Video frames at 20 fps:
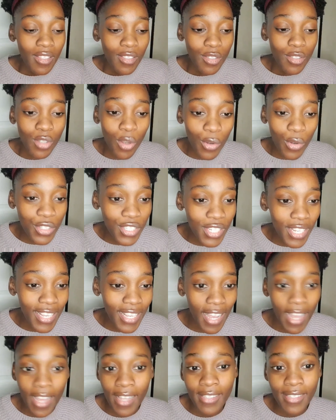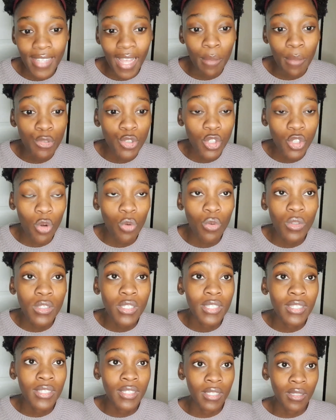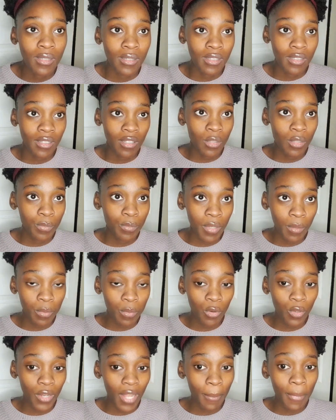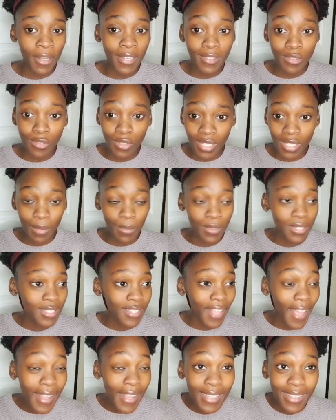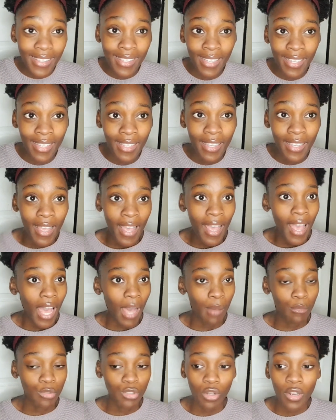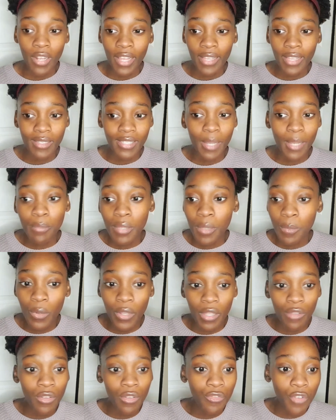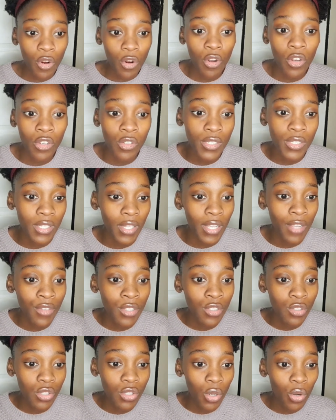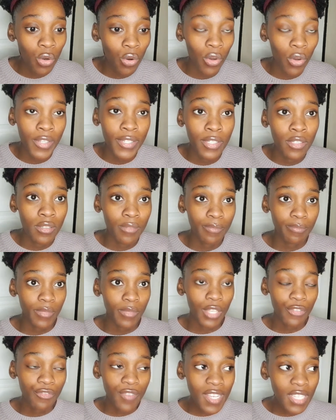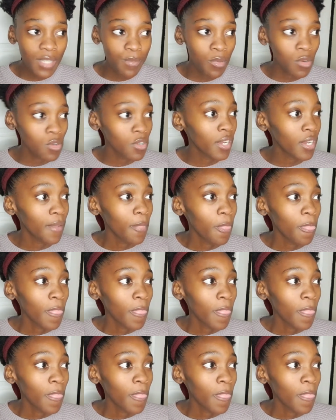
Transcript: So, guys, I'm sure we see the still people, abandoned students, are stuck there. I'm sure, like, some people even forgot, because I even saw on Facebook